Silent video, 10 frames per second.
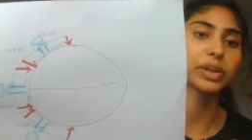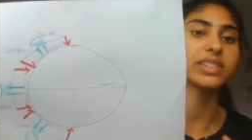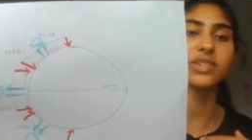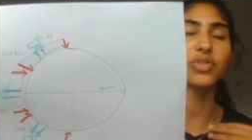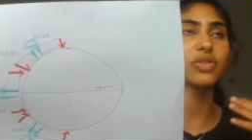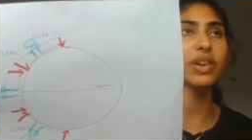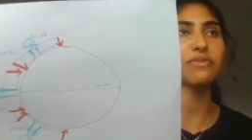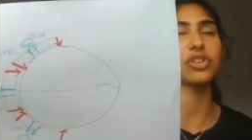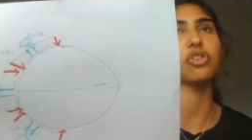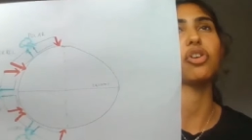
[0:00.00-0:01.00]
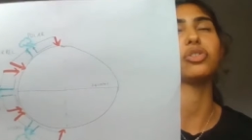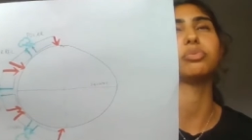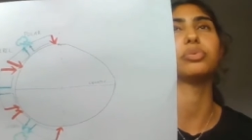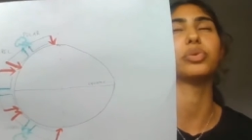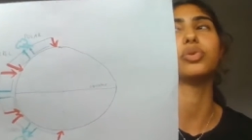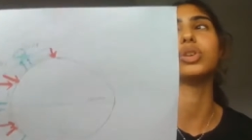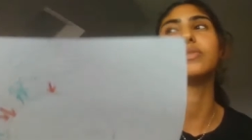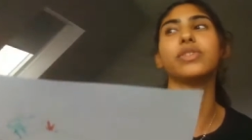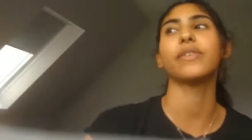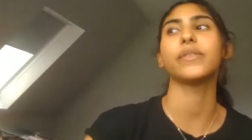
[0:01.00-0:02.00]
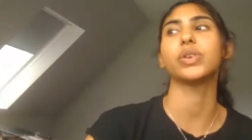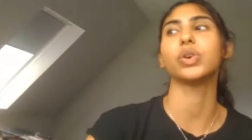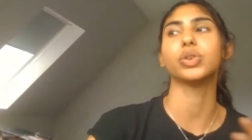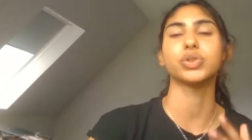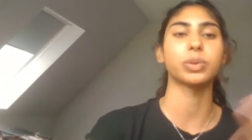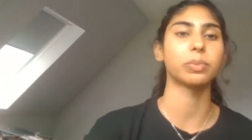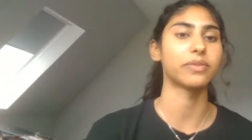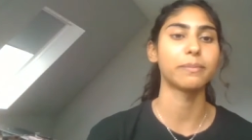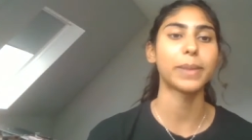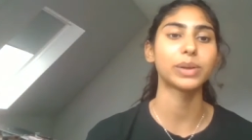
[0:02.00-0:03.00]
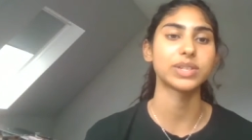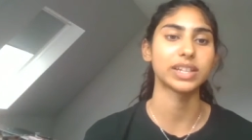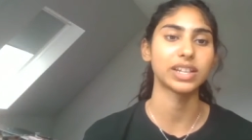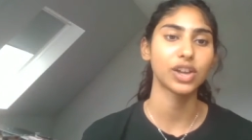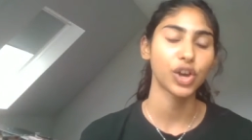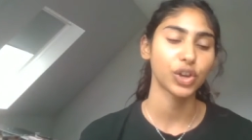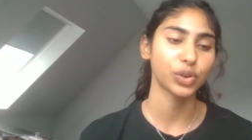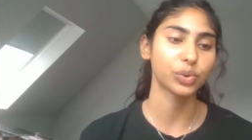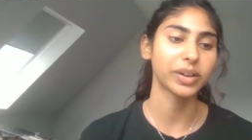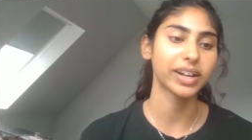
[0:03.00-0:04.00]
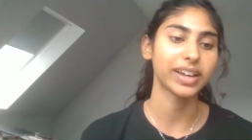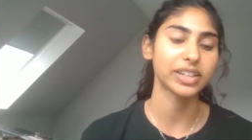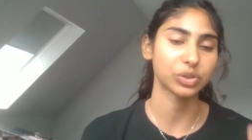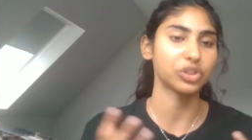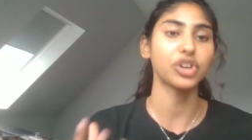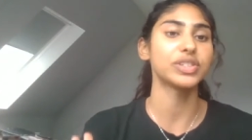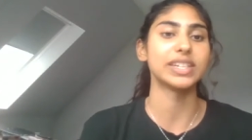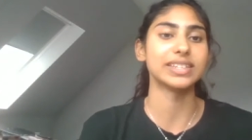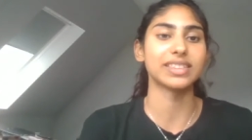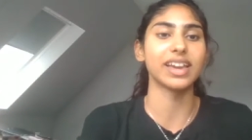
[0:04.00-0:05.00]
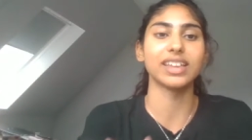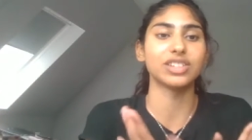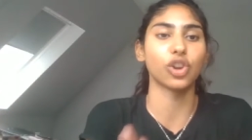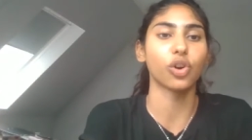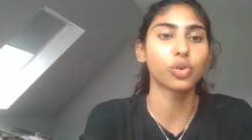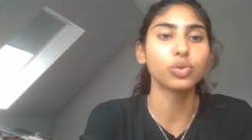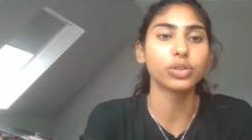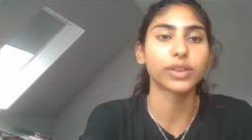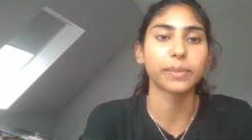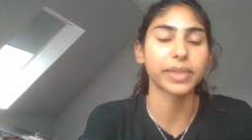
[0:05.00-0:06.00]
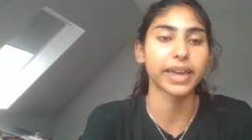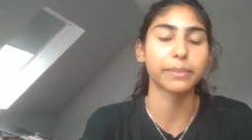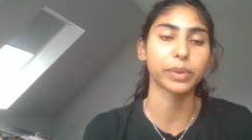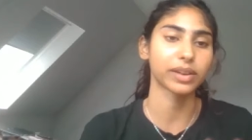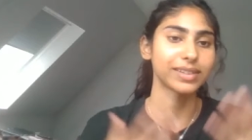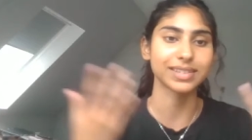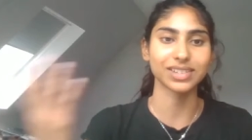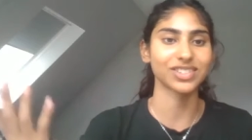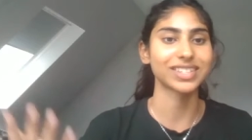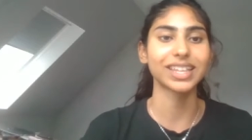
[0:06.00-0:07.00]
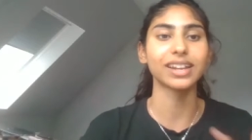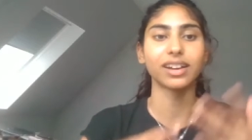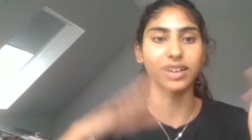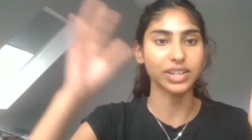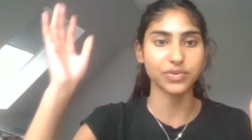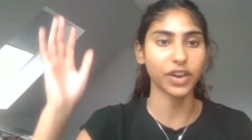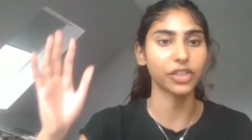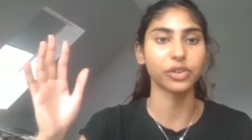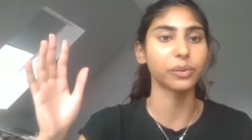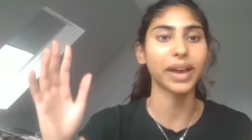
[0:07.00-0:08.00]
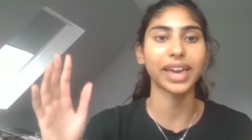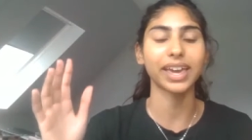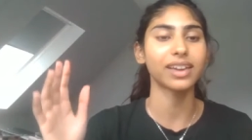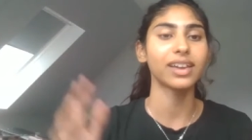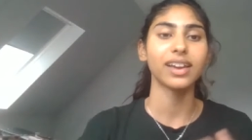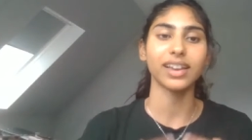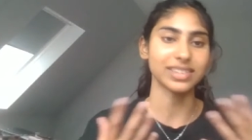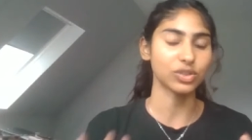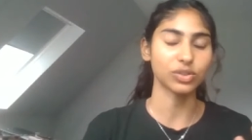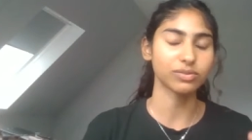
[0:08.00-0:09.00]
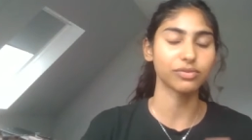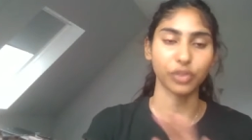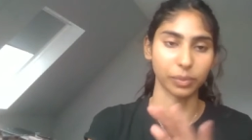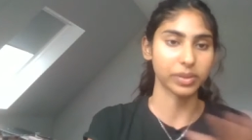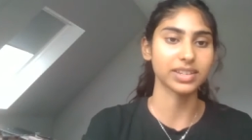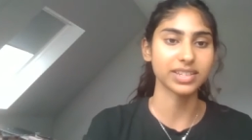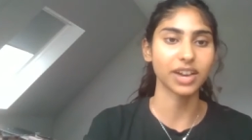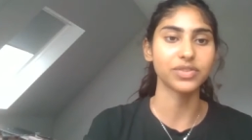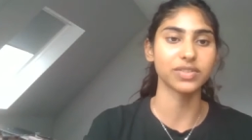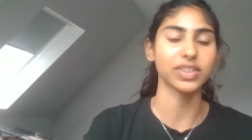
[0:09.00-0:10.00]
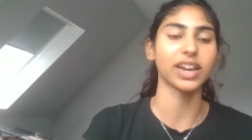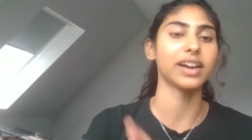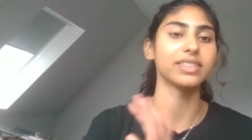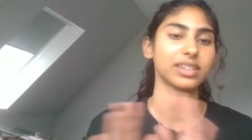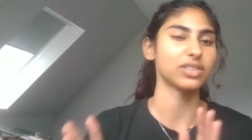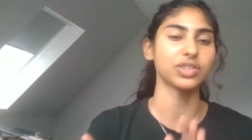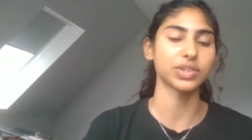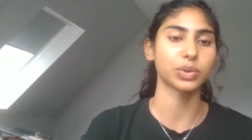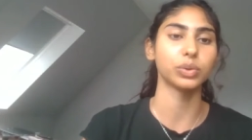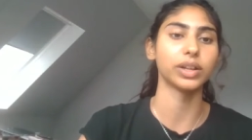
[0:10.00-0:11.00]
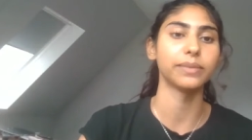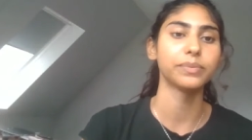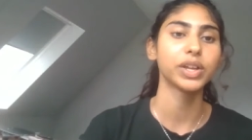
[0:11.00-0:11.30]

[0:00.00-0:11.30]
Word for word: Because if you've ever gone abroad, if you've ever gone on top of a mountain, you'll realize you'll notice that it's a lot cooler up there because it's just thinner, it's further away, it's from the surface of the earth, it's just cooler.